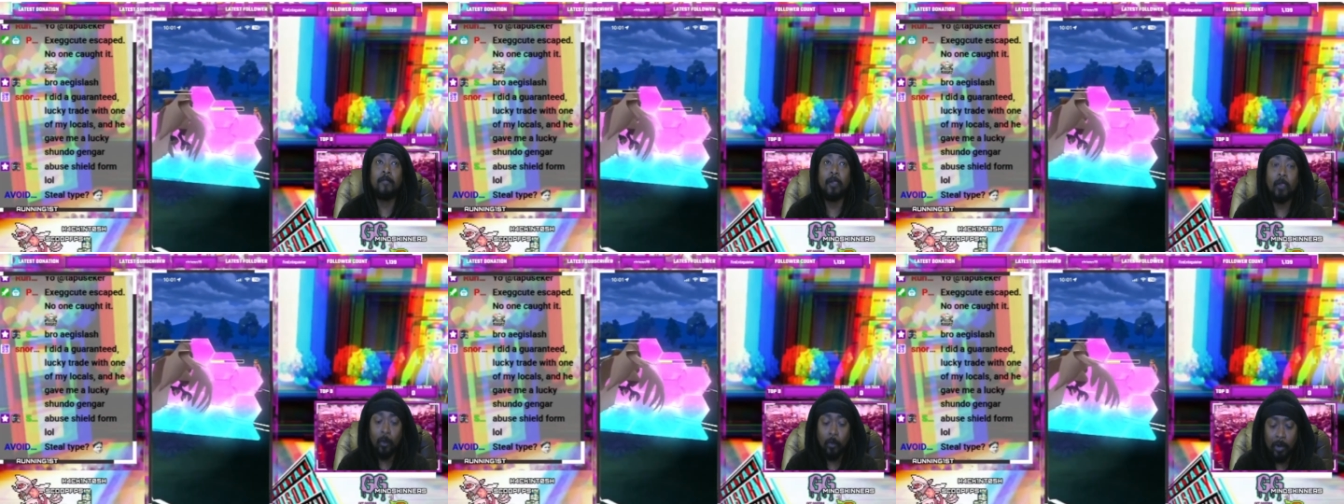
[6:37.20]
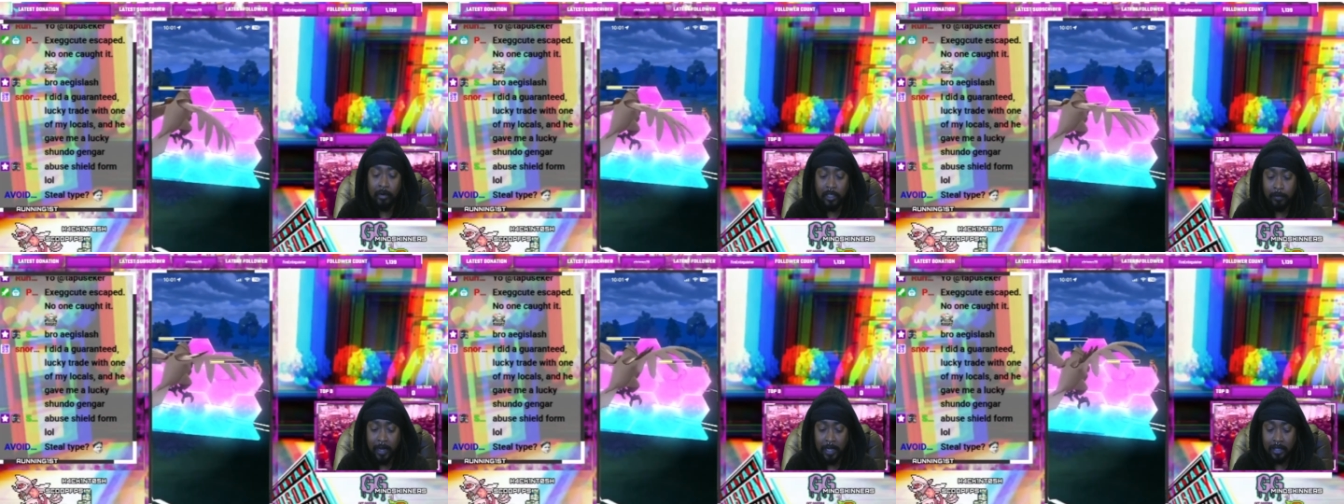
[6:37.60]
We
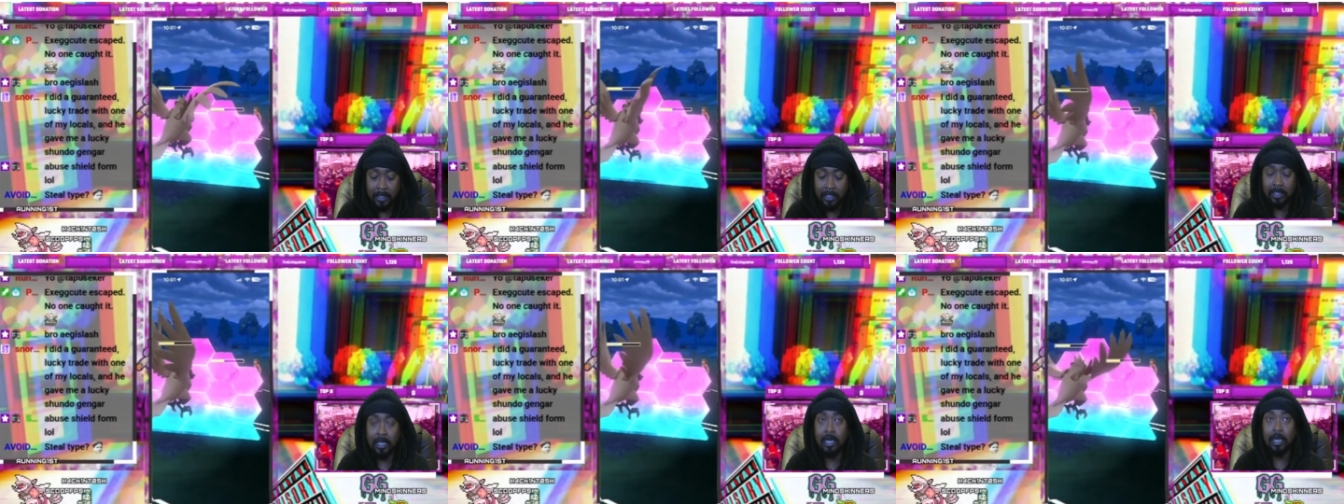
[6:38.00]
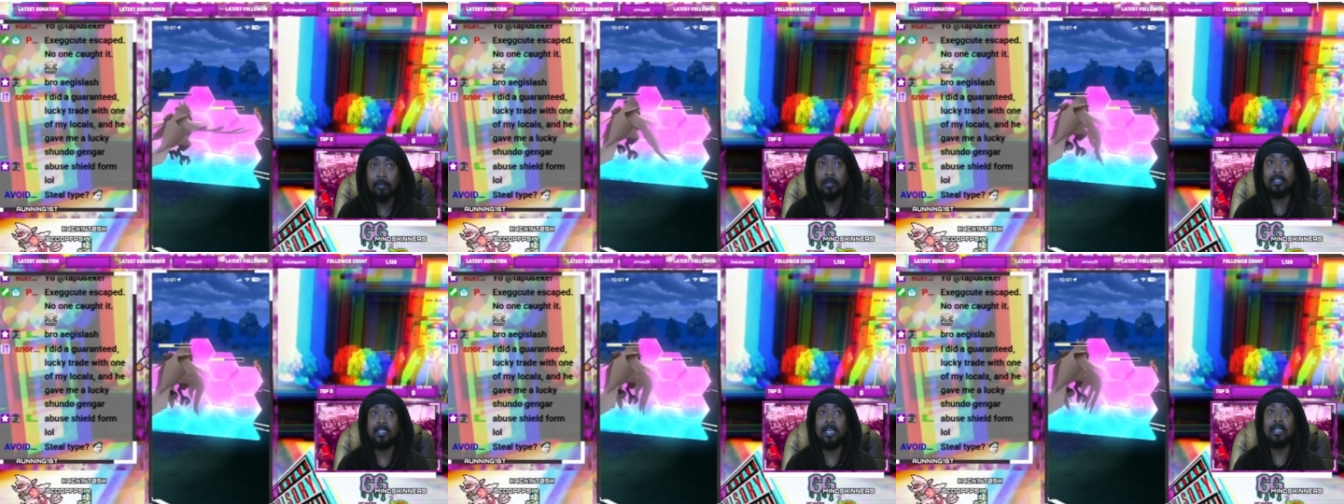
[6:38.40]
respect this the
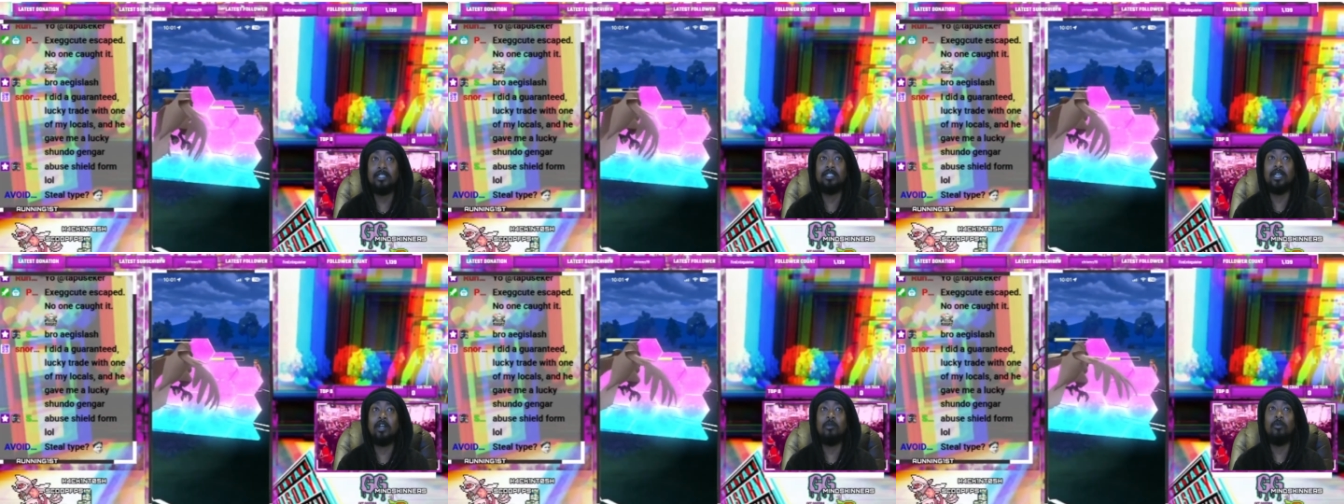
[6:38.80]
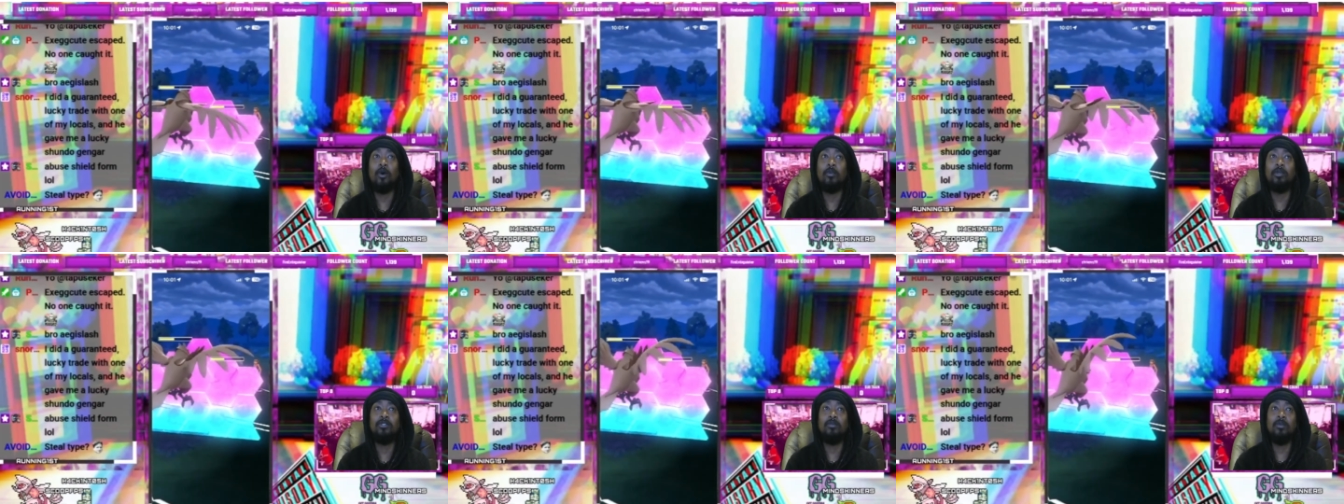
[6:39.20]
second Shadow Ball.
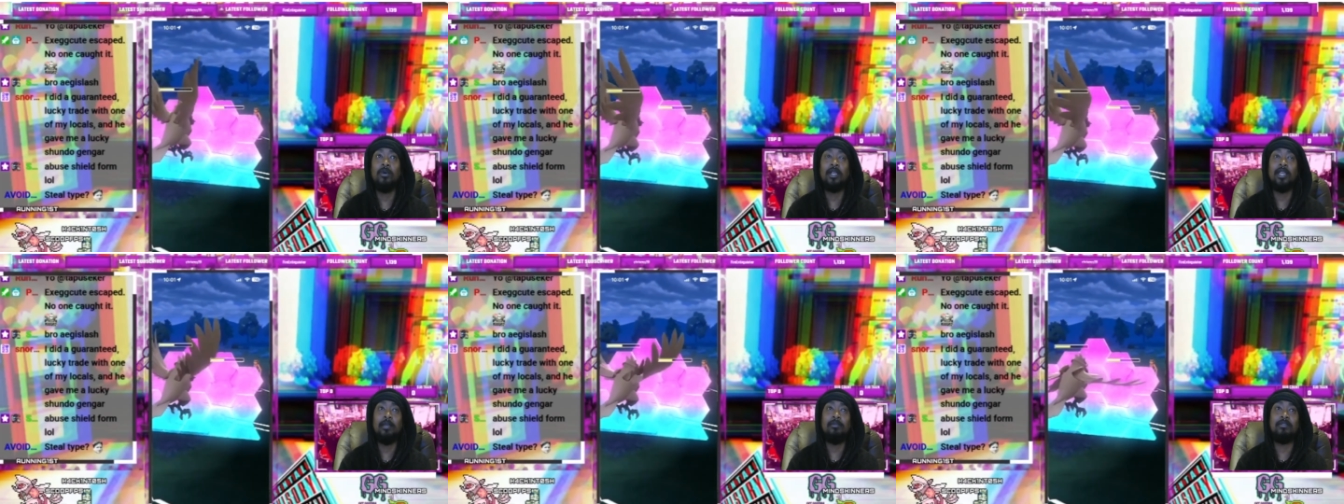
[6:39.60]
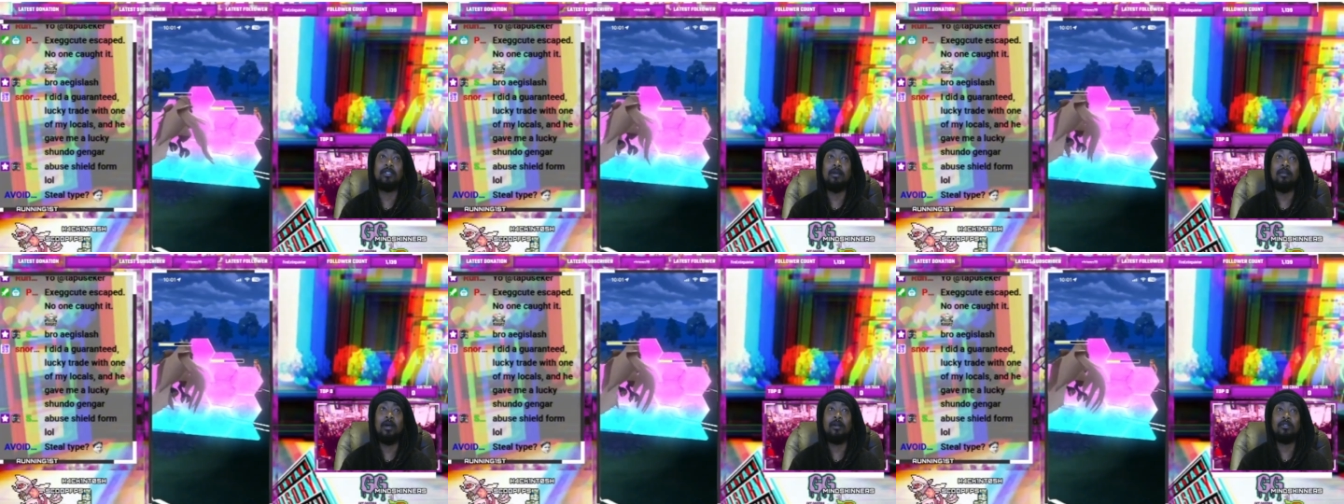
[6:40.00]
We do want to keep
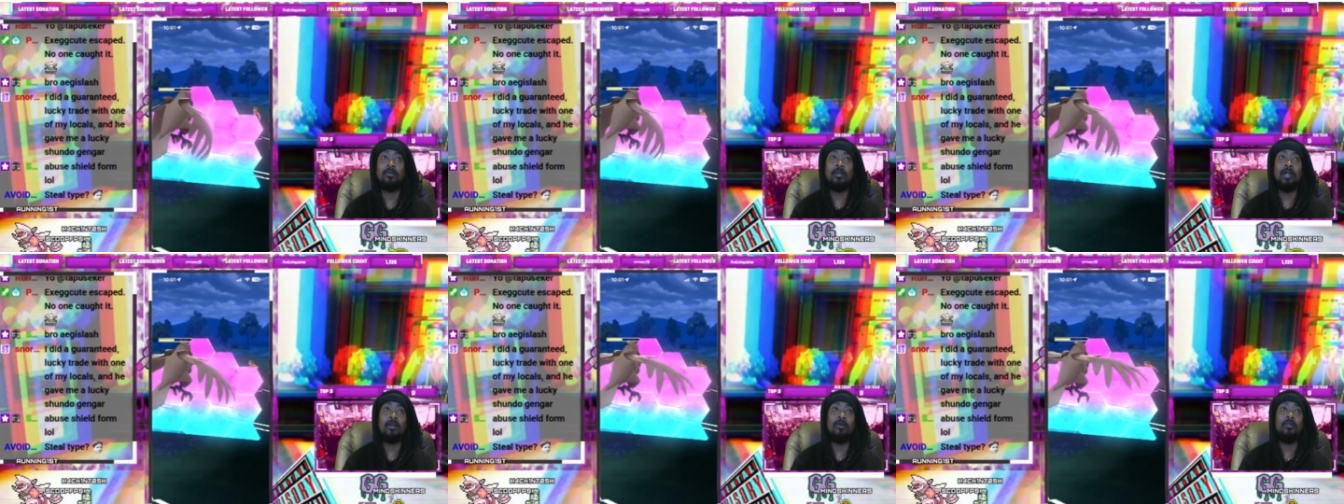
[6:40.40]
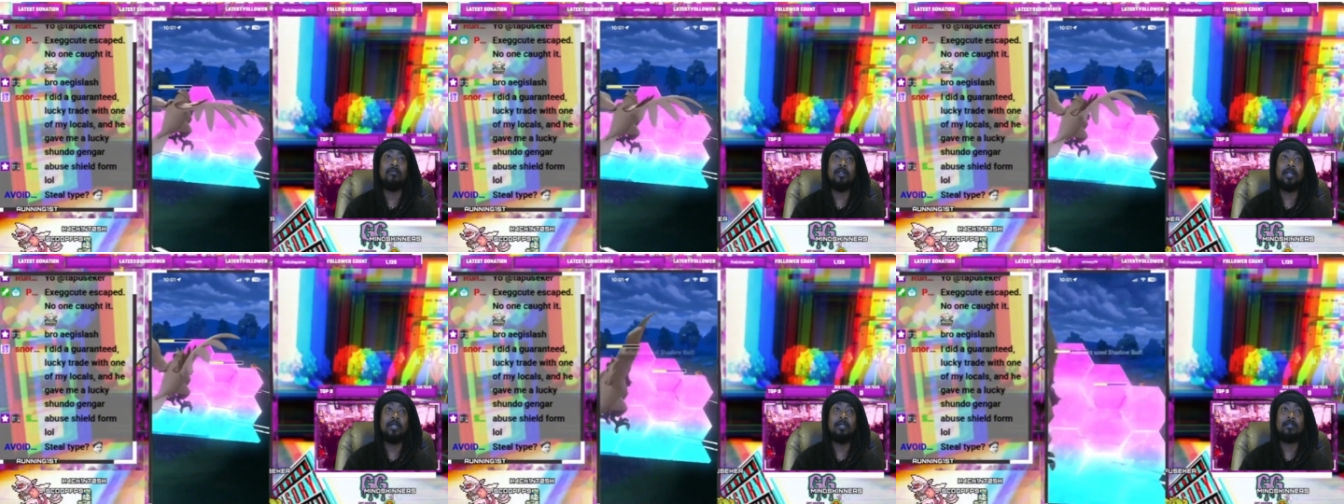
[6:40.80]
some health on our Corviknight.